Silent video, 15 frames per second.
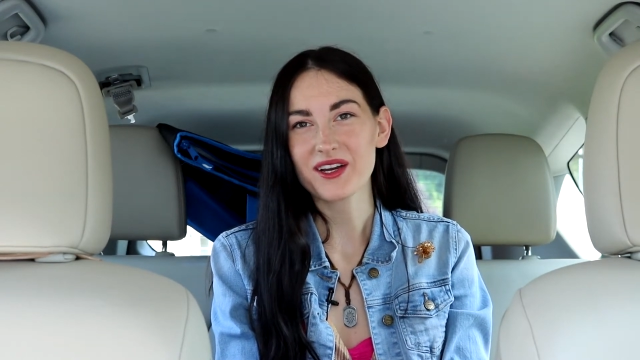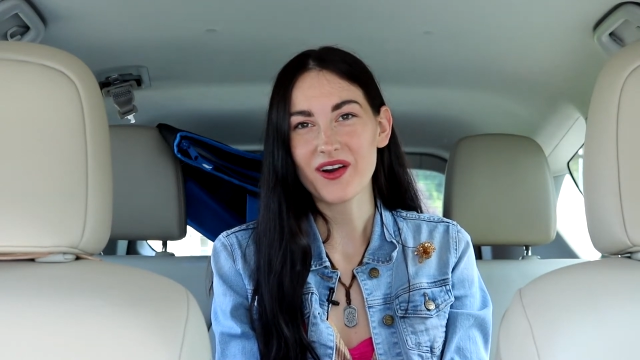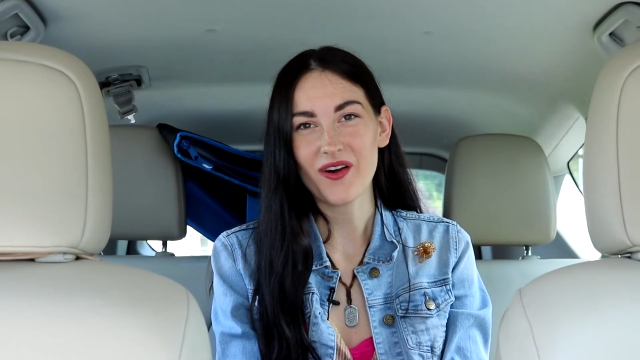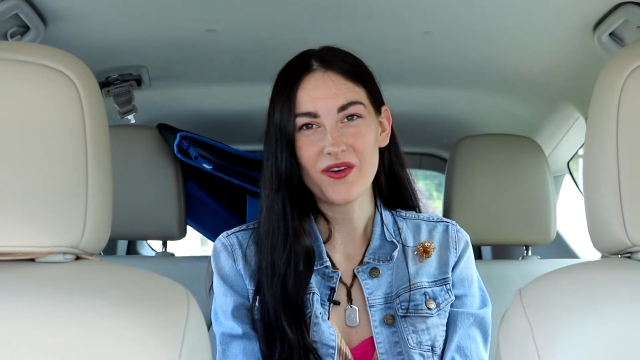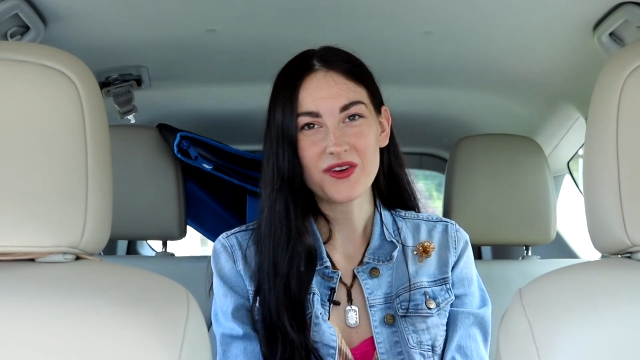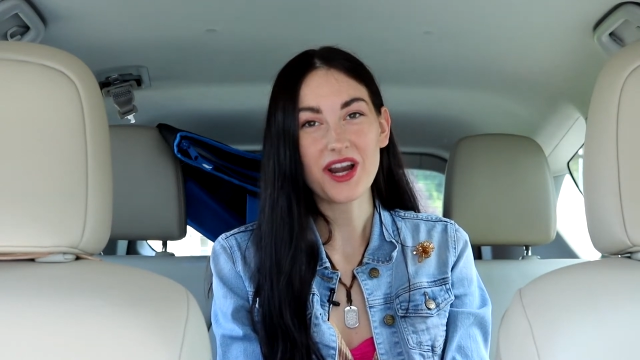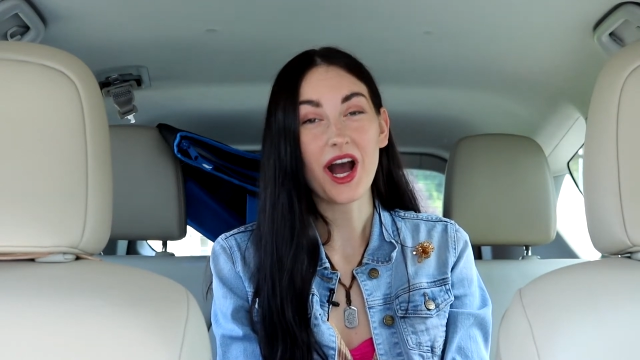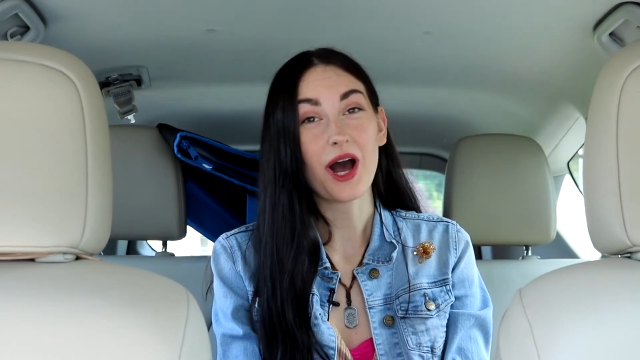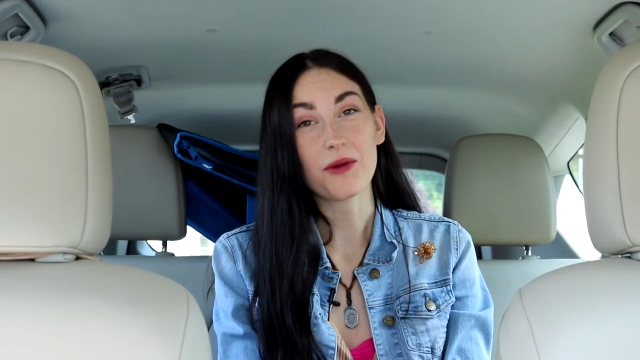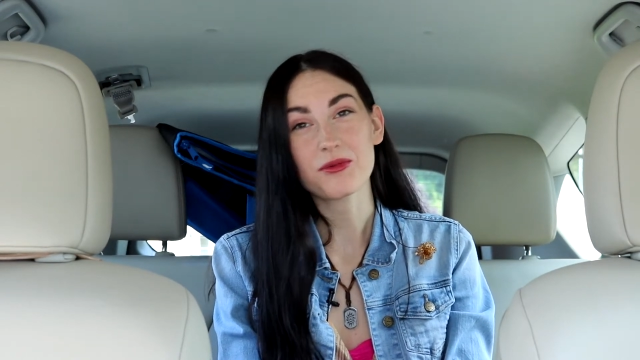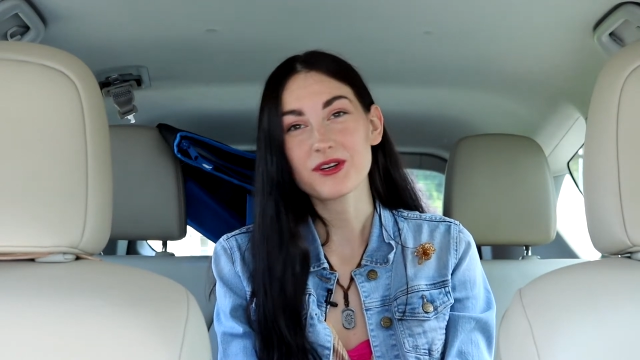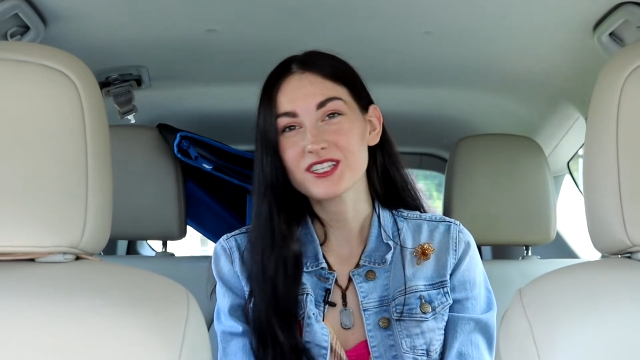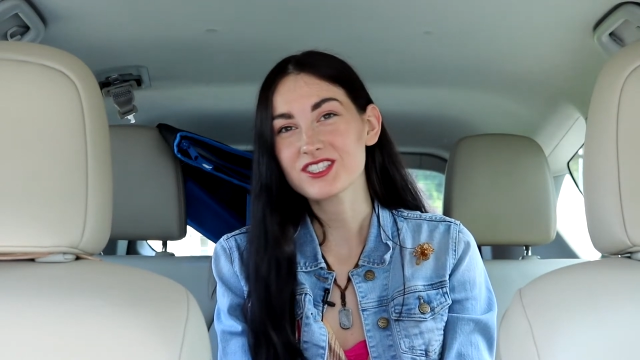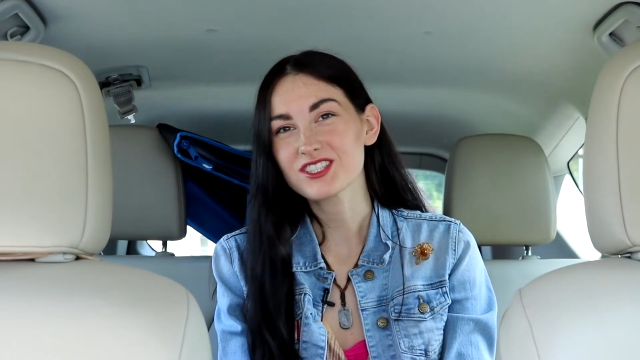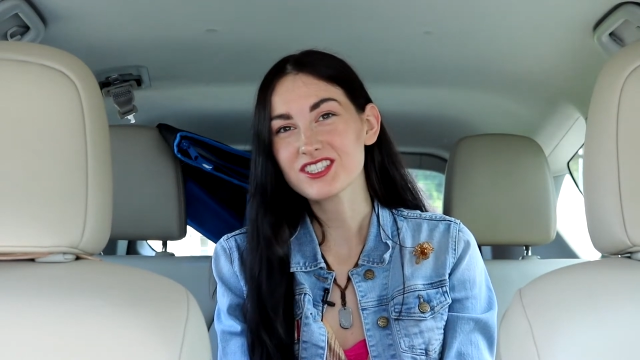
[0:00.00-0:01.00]
your own
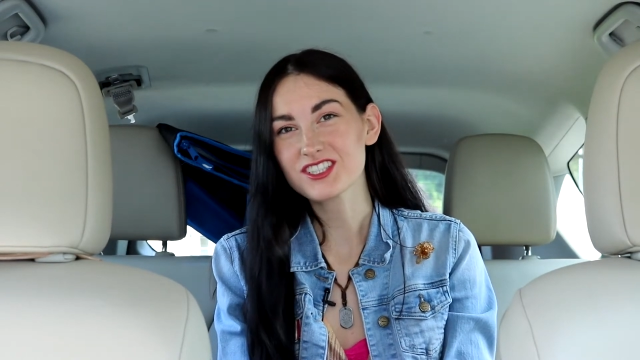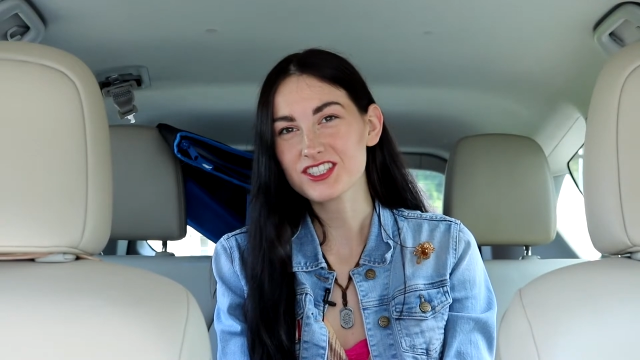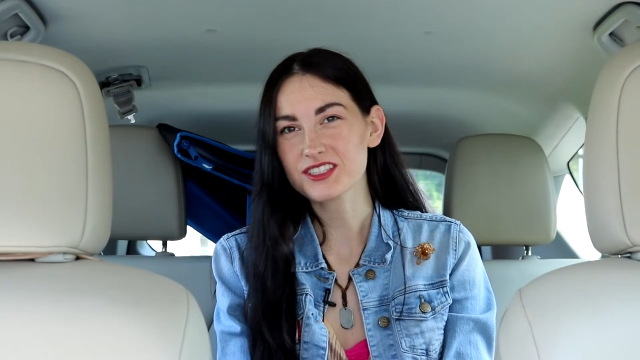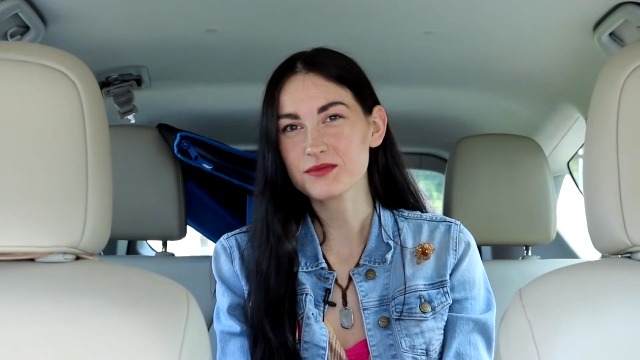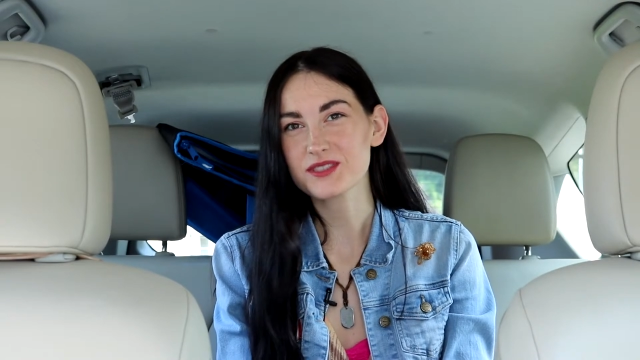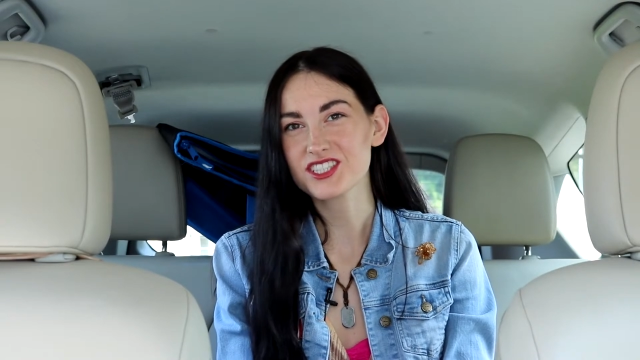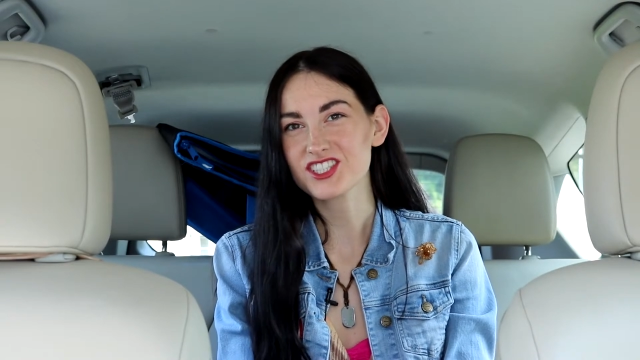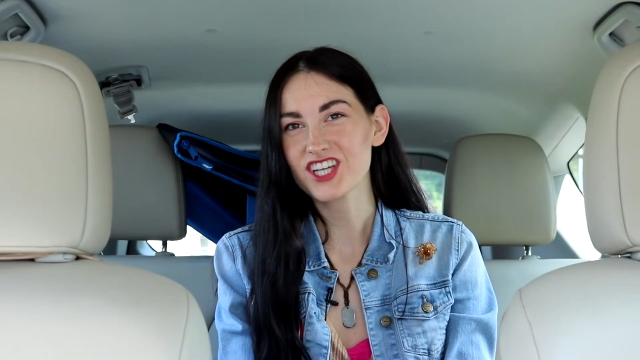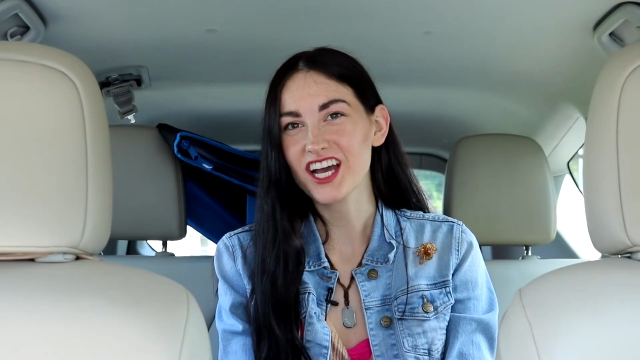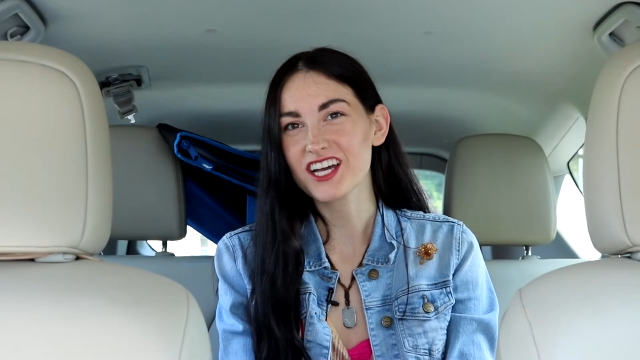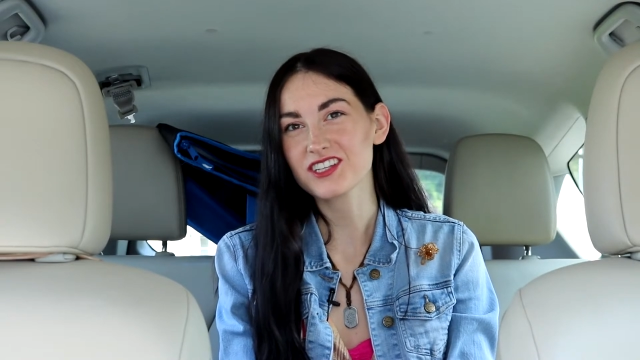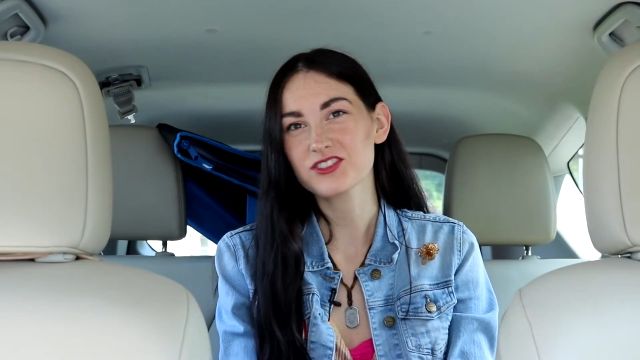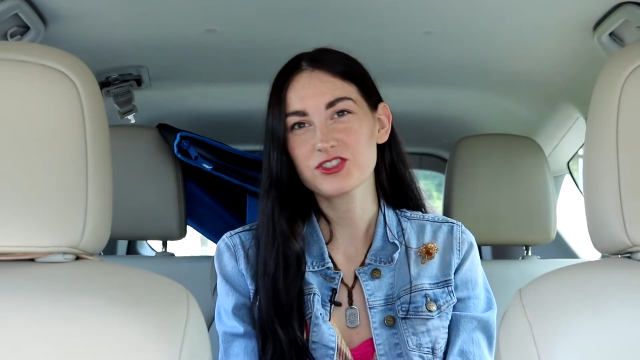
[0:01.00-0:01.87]
Operation Christmas Child